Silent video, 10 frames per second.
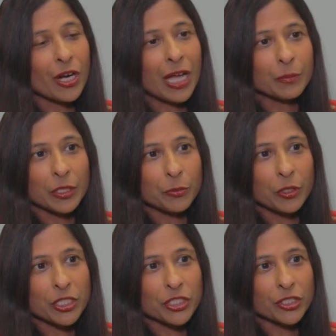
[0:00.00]
are high blood
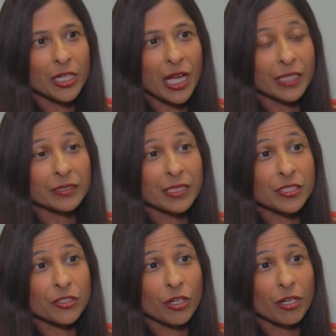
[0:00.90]
pressure, high
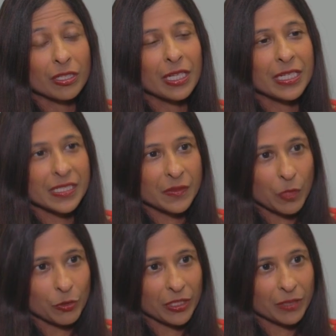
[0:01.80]
cholesterol, and
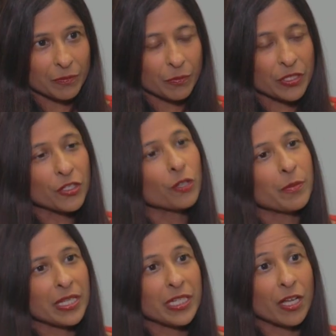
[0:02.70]
smoking. But there are
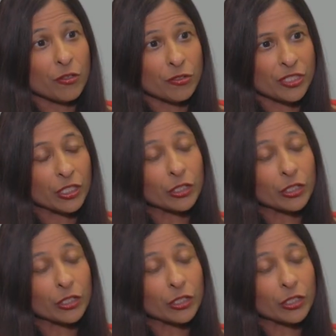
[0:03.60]
many others,